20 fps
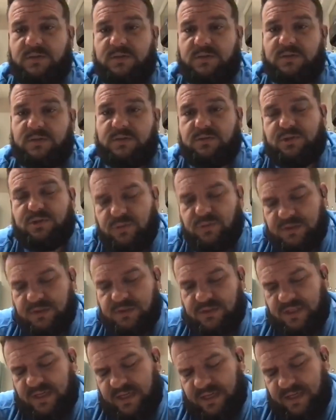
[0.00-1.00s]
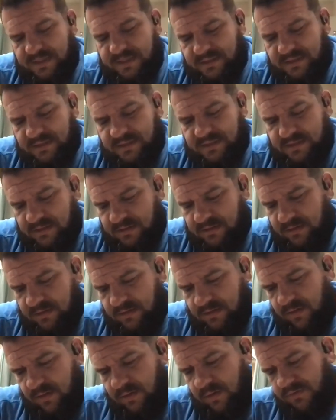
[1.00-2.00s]
So suicides
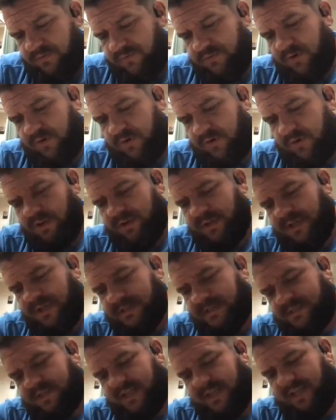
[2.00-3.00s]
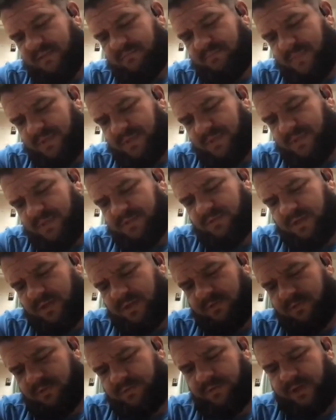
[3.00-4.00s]
fall in that same
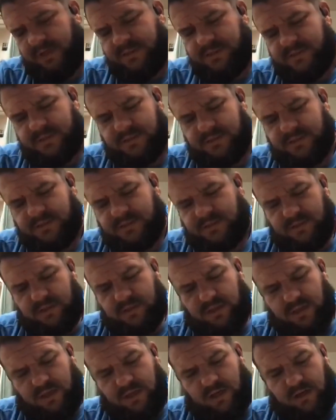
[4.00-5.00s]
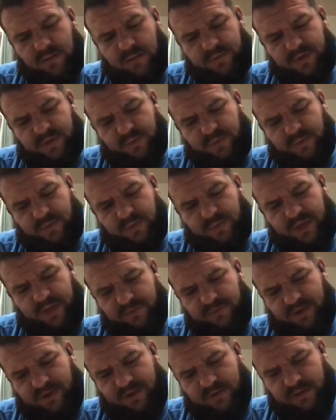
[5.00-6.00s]
mental health crisis that
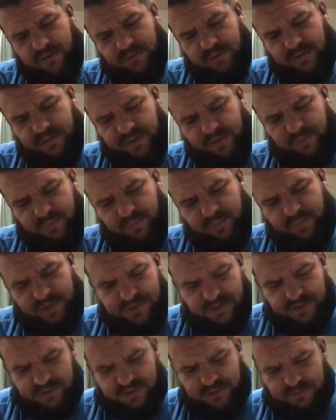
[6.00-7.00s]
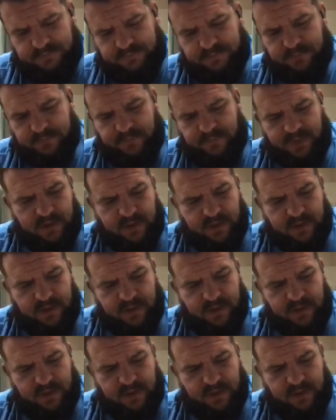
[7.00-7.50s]
we have in our elderly patients.